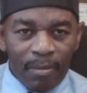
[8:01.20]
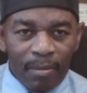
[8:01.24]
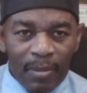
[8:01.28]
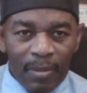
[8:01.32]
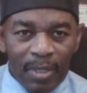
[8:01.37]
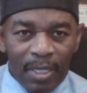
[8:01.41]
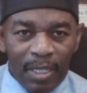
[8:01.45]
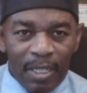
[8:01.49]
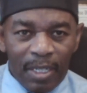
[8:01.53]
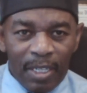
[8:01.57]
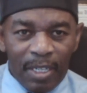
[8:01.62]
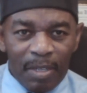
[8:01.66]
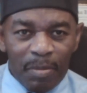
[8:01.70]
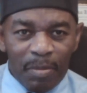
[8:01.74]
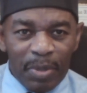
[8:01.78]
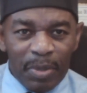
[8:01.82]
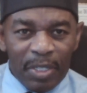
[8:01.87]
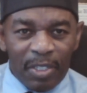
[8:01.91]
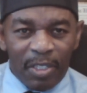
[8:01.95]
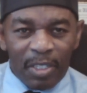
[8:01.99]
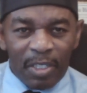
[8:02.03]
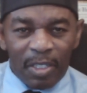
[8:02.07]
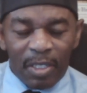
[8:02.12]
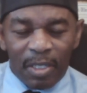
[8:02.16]
and in
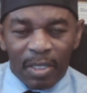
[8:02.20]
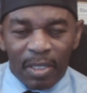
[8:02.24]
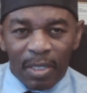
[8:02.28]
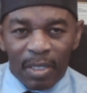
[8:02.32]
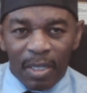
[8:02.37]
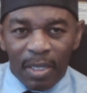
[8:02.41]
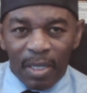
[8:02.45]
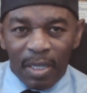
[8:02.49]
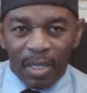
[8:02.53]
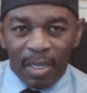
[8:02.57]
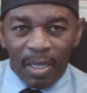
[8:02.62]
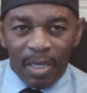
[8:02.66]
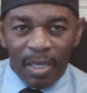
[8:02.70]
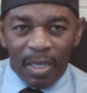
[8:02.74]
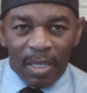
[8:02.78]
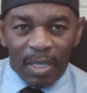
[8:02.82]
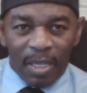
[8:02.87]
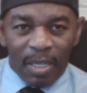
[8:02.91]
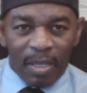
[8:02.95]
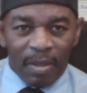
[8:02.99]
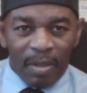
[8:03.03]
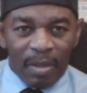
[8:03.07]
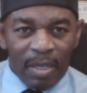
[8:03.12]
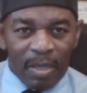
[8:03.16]
business
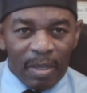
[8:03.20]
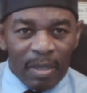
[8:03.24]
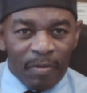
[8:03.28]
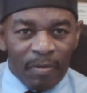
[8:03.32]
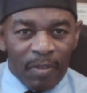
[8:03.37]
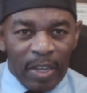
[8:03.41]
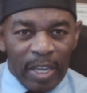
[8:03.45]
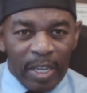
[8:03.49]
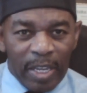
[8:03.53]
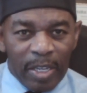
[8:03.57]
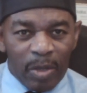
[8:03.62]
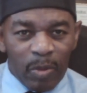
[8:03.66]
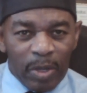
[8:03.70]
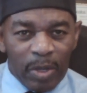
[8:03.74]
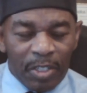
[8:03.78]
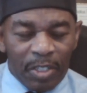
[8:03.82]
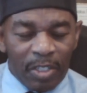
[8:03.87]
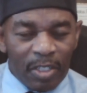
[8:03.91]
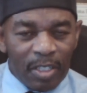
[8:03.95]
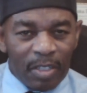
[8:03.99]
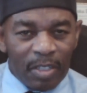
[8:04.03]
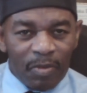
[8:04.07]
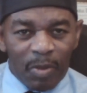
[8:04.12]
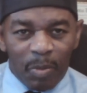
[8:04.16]

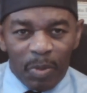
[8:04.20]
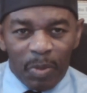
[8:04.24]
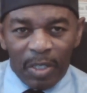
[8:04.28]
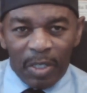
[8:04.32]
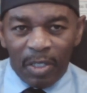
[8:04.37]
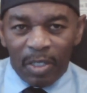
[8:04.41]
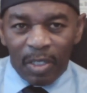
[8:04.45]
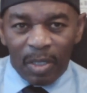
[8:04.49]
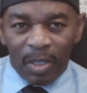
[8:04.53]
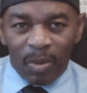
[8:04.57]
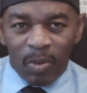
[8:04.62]
evaluations of a business,